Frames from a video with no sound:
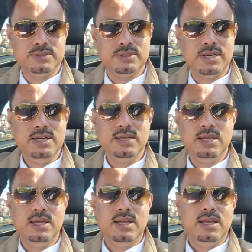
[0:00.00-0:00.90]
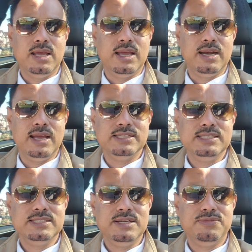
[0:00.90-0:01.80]
right? And as I
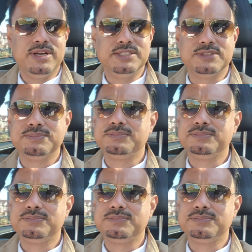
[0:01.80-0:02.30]
said, friends,